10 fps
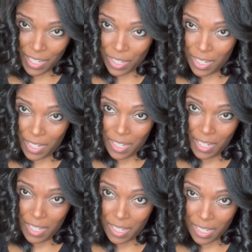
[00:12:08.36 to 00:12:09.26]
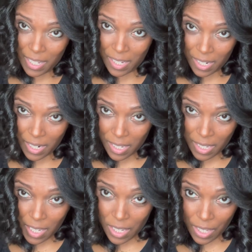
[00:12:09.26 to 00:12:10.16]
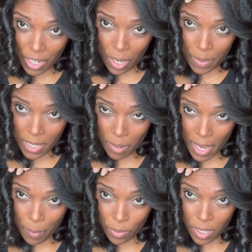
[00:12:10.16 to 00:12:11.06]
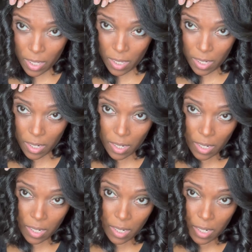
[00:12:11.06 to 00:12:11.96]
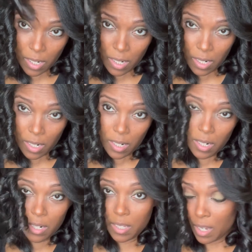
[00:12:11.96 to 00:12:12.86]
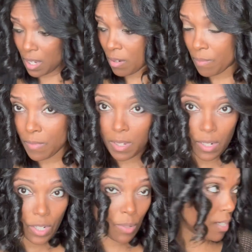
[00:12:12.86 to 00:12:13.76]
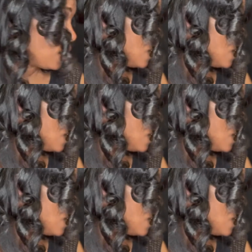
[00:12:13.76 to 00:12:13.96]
it through with some good conversation and that good